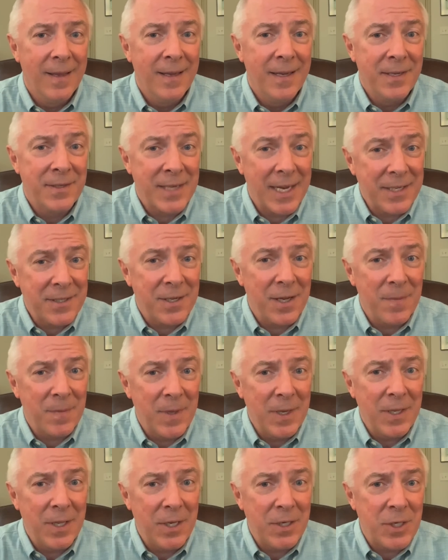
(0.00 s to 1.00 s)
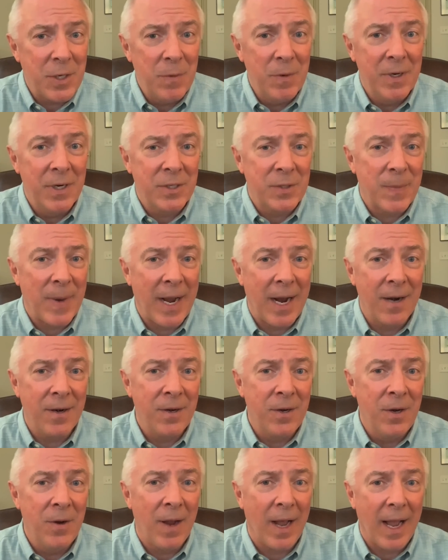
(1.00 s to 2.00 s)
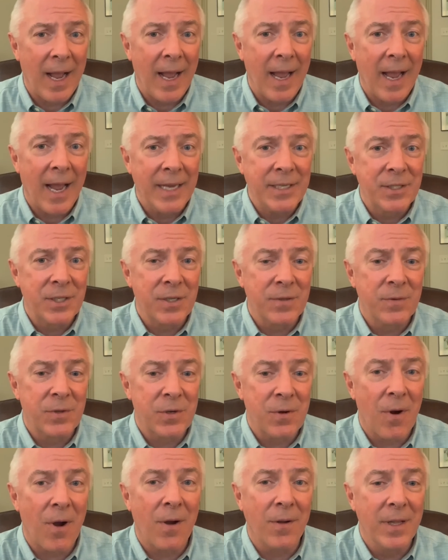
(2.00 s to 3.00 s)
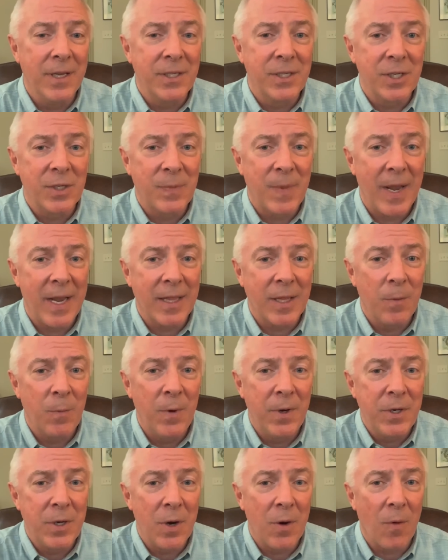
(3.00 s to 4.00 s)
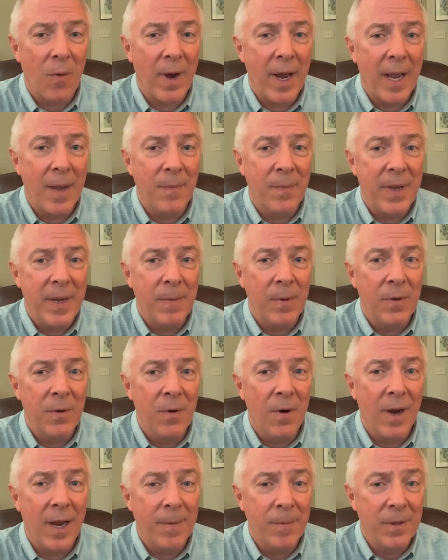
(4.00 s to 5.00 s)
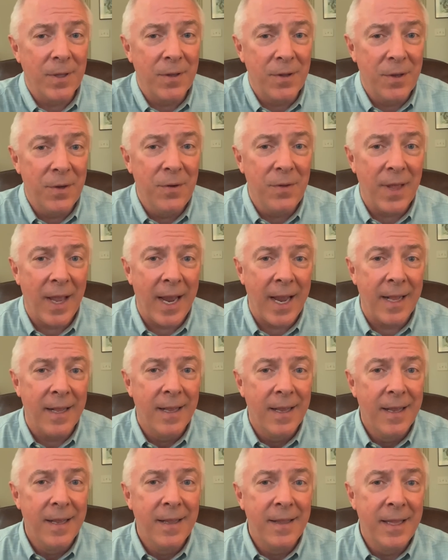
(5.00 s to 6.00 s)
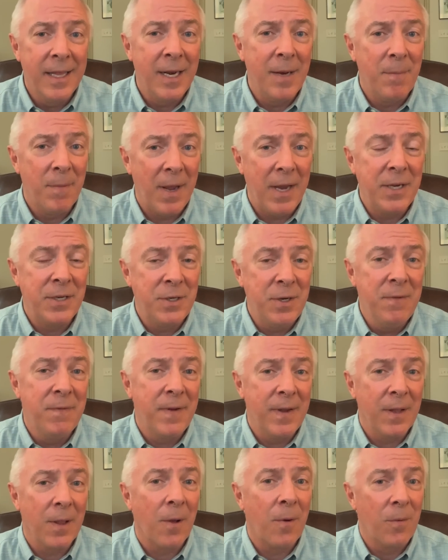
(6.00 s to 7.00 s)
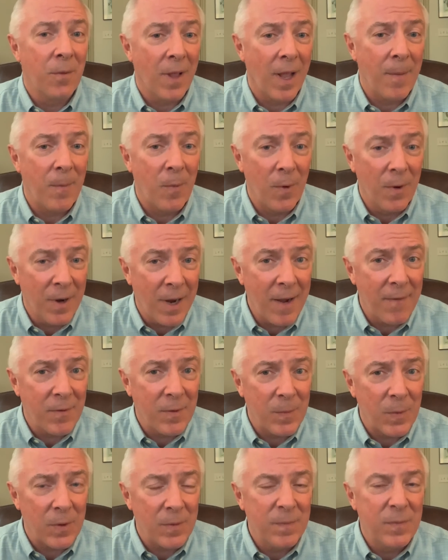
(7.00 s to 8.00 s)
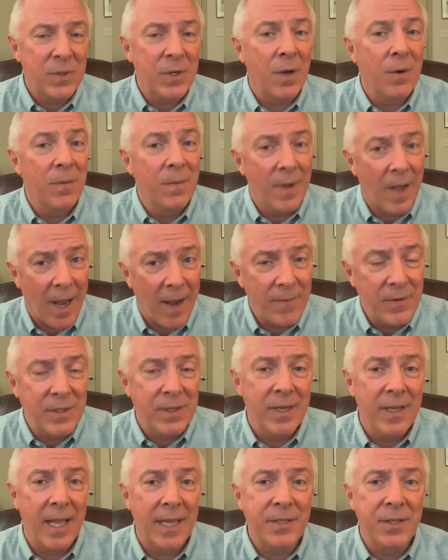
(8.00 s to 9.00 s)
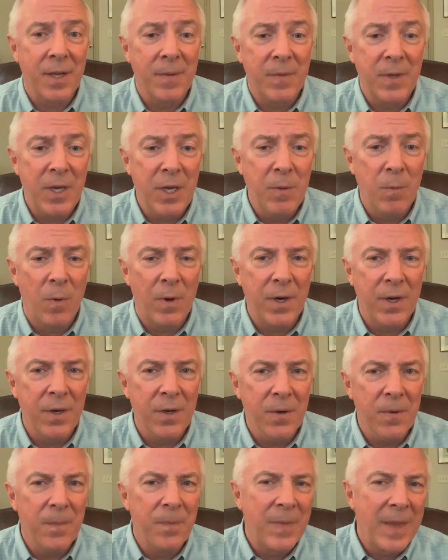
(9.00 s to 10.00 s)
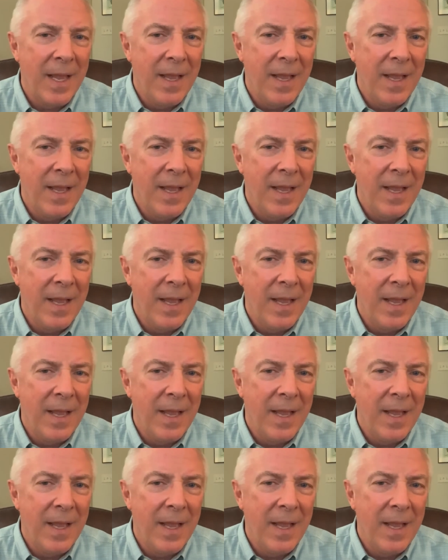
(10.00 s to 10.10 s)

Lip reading: Is that something that you would aspire to do? I strongly suspect that when you're around people who are able to do that, then it makes you feel a whole lot more comfortable. So obviously that's something you'd want to do.